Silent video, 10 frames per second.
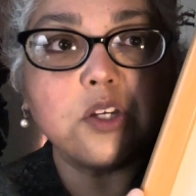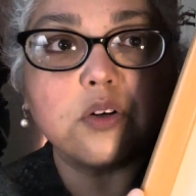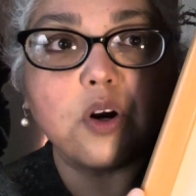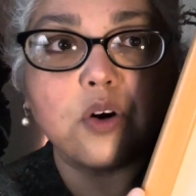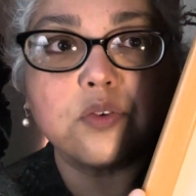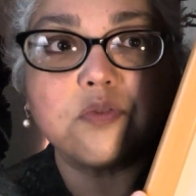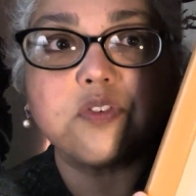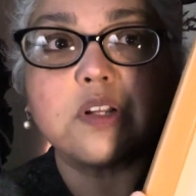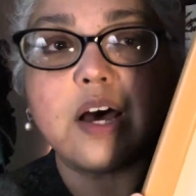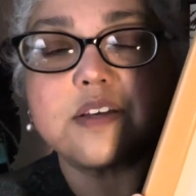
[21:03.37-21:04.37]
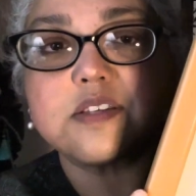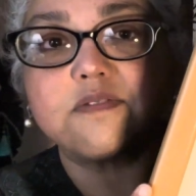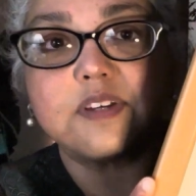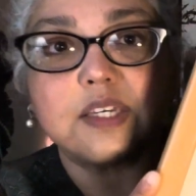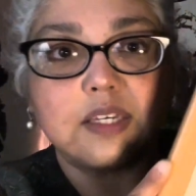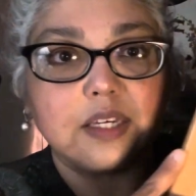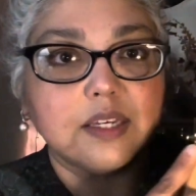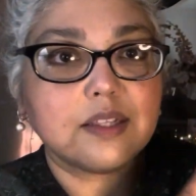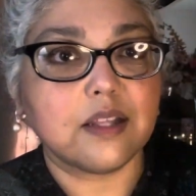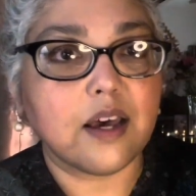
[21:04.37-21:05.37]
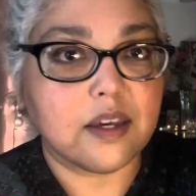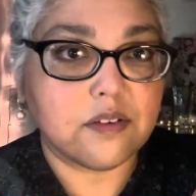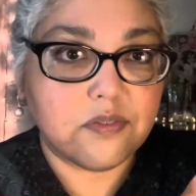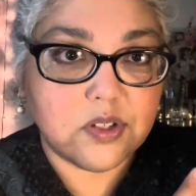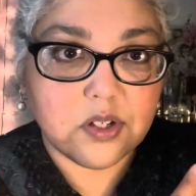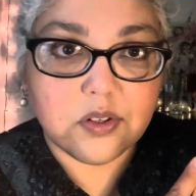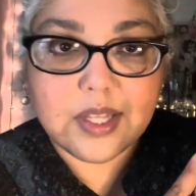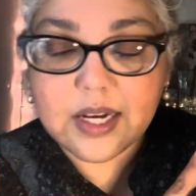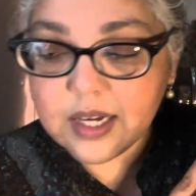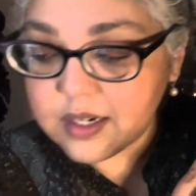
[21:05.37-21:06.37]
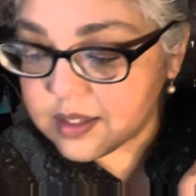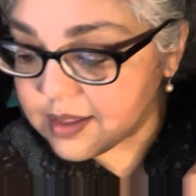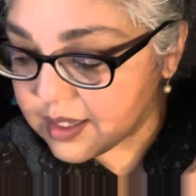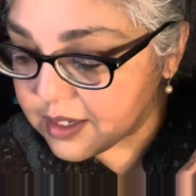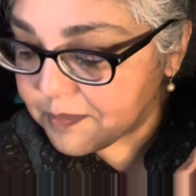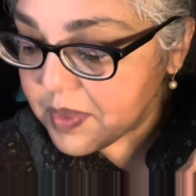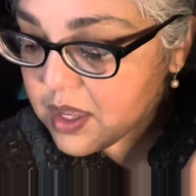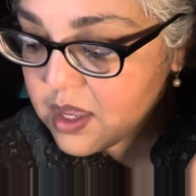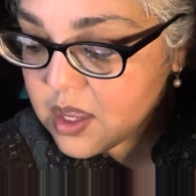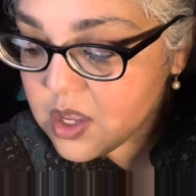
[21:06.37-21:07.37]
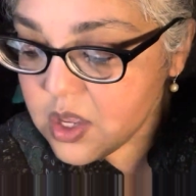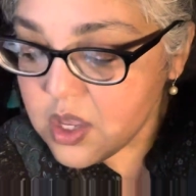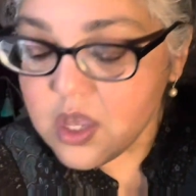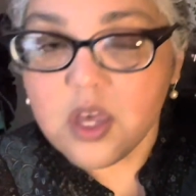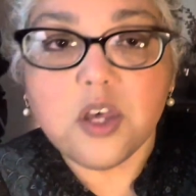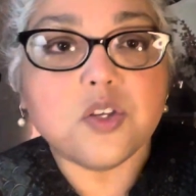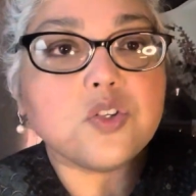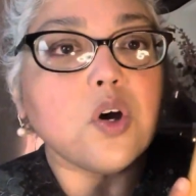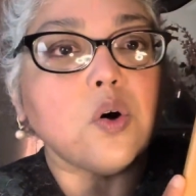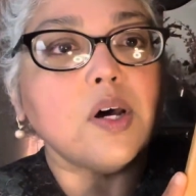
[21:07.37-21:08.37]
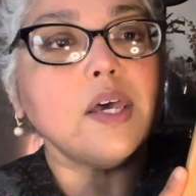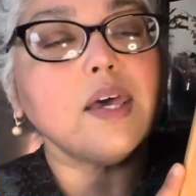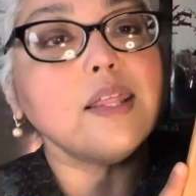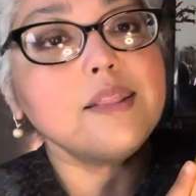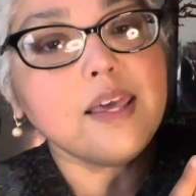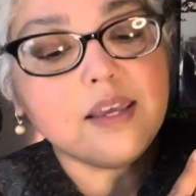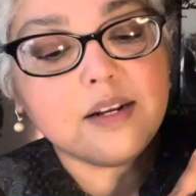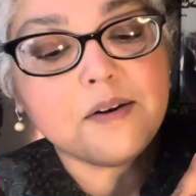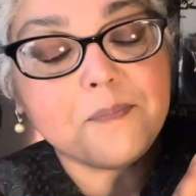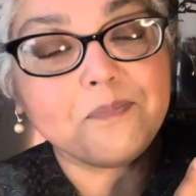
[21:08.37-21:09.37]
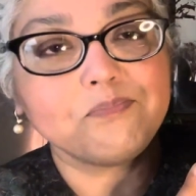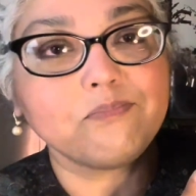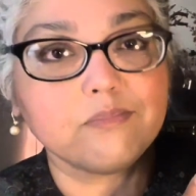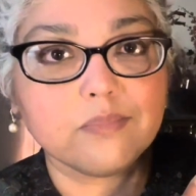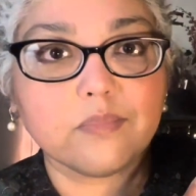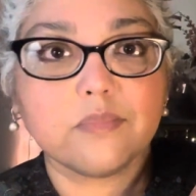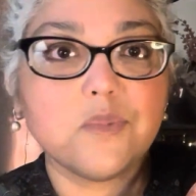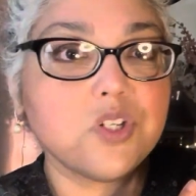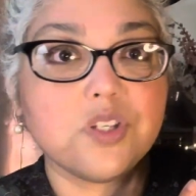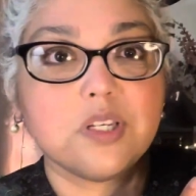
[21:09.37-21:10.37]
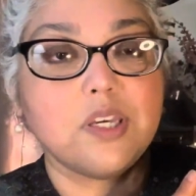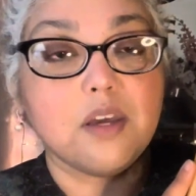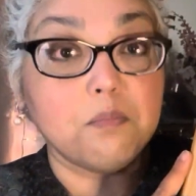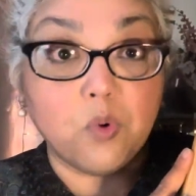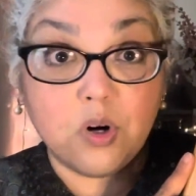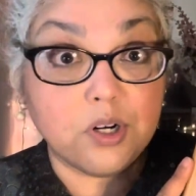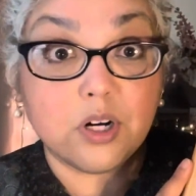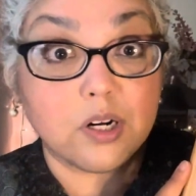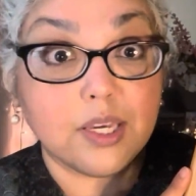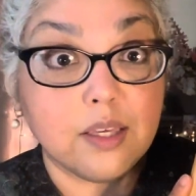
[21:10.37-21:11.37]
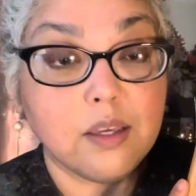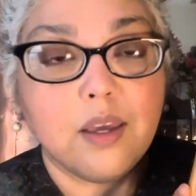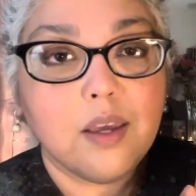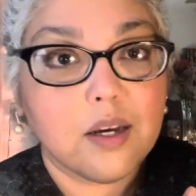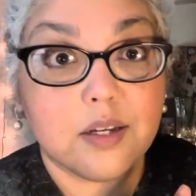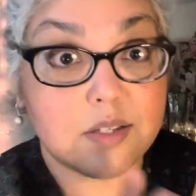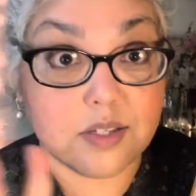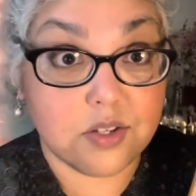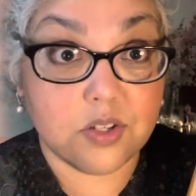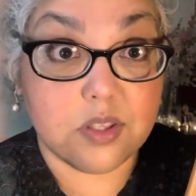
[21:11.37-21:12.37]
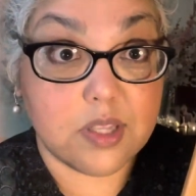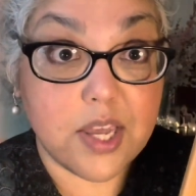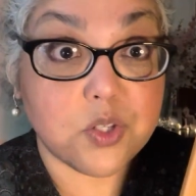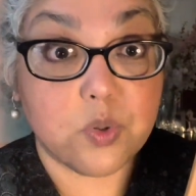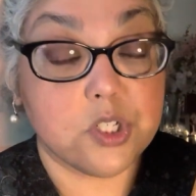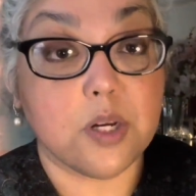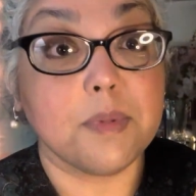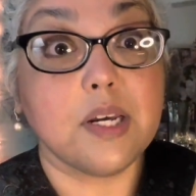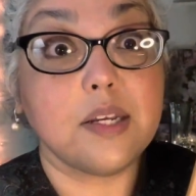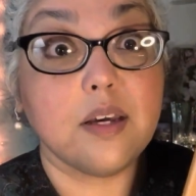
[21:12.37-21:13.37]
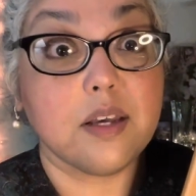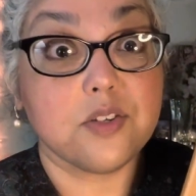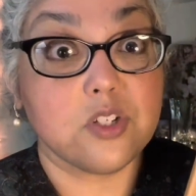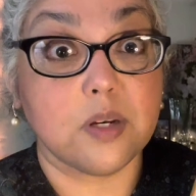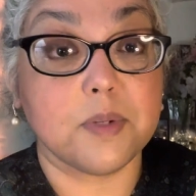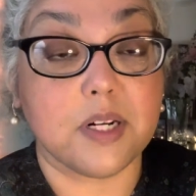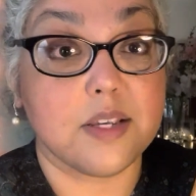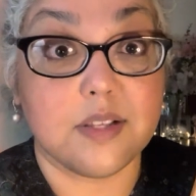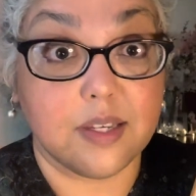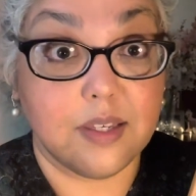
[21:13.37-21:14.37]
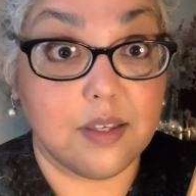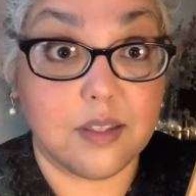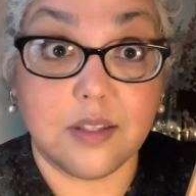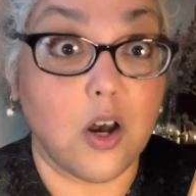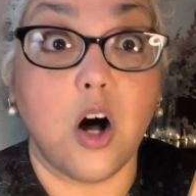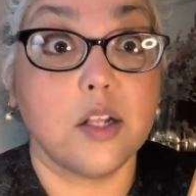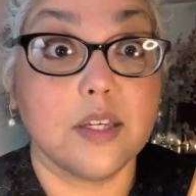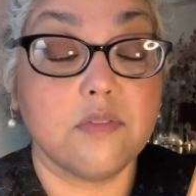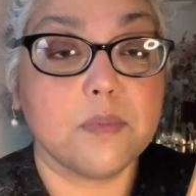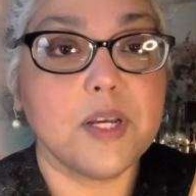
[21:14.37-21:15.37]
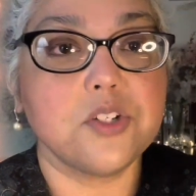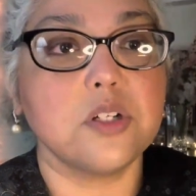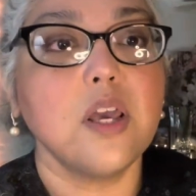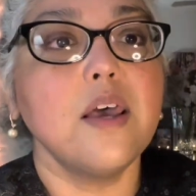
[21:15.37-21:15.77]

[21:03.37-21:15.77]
your own philosophy in life, you know, that kind of thing. So, and then just to get more nerdy, because this is, that's what Gemini does. Gemini is like all the information.